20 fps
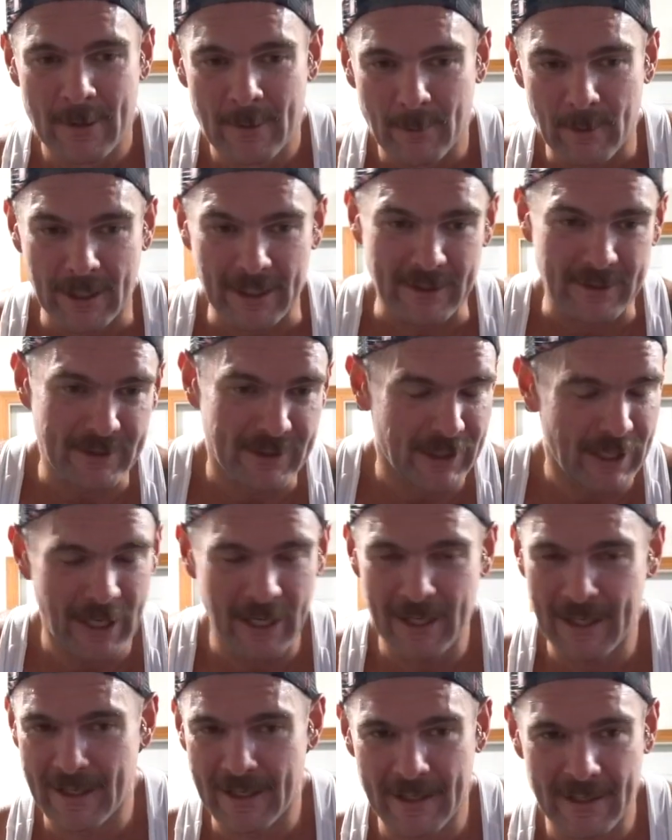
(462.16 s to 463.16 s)
which
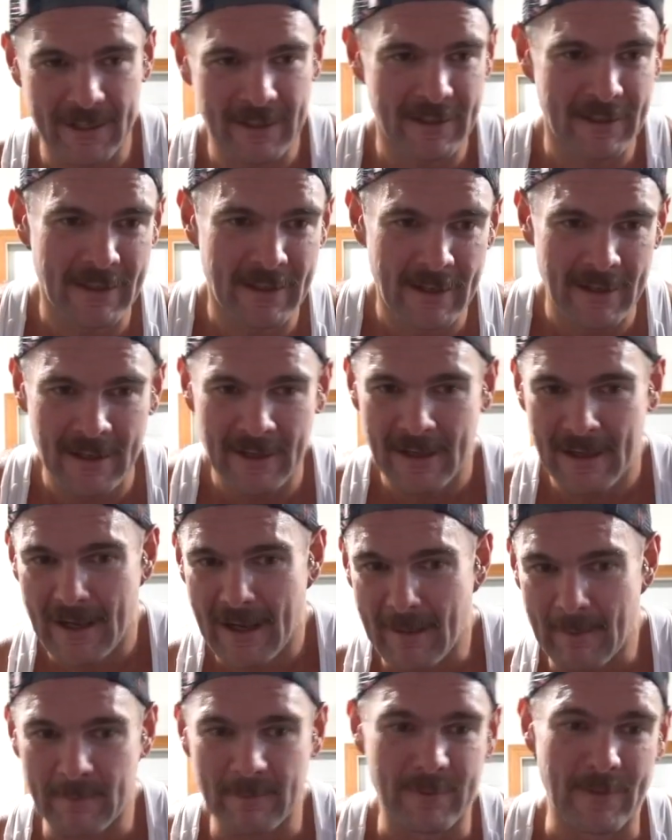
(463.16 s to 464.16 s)

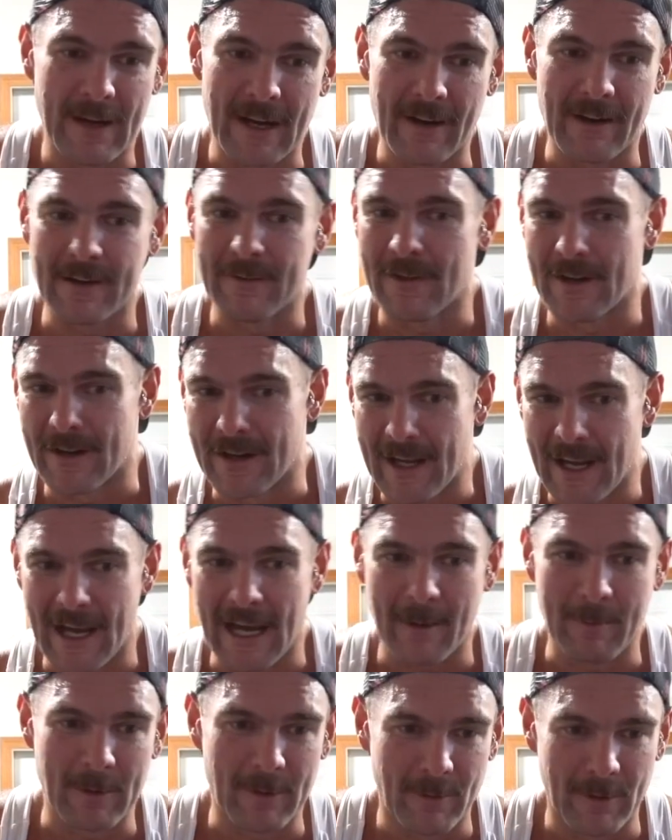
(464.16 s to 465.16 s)
I'm very, very
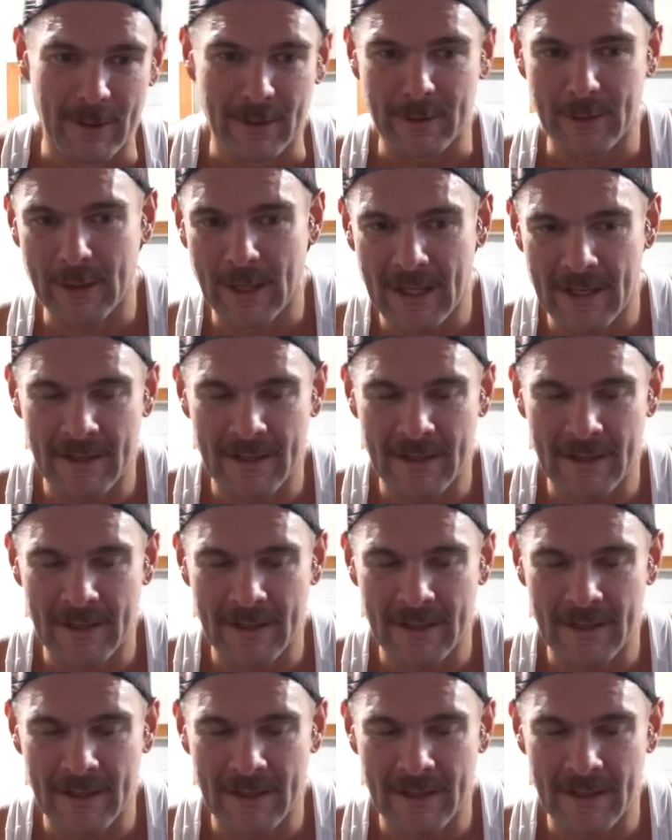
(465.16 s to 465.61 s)
happy with.